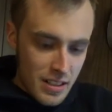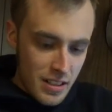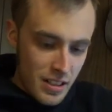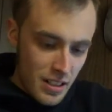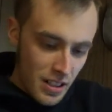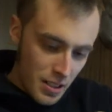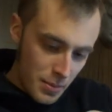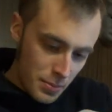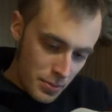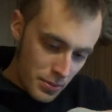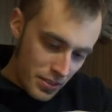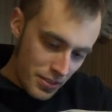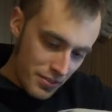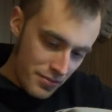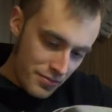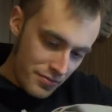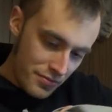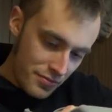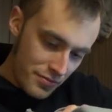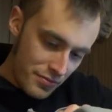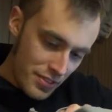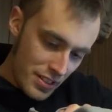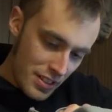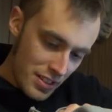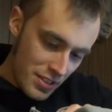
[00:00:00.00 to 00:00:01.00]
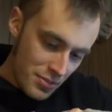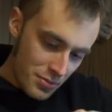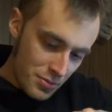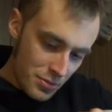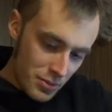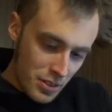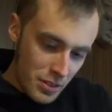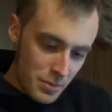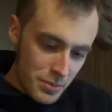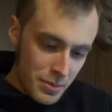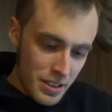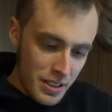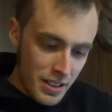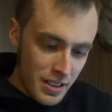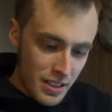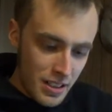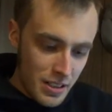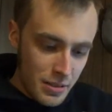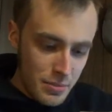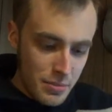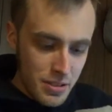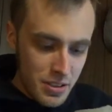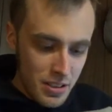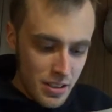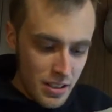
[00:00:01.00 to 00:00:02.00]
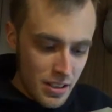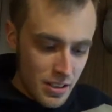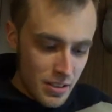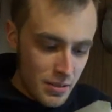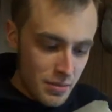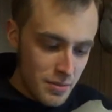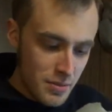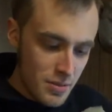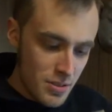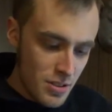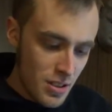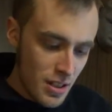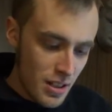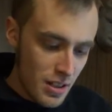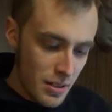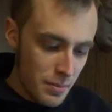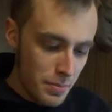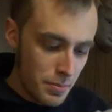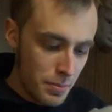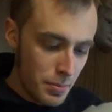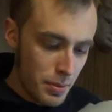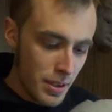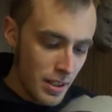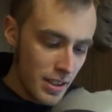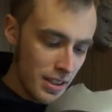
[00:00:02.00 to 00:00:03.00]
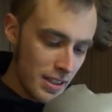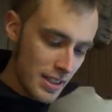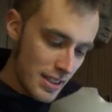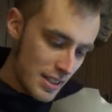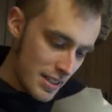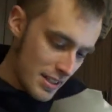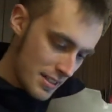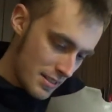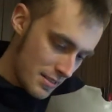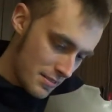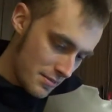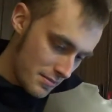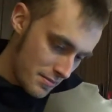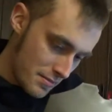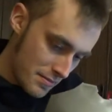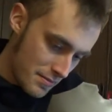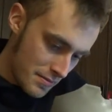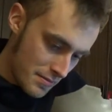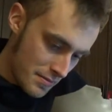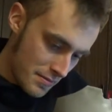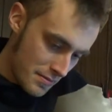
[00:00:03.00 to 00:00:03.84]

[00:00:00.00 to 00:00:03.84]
cardboard face form in here. I'm just going to try to pry that out.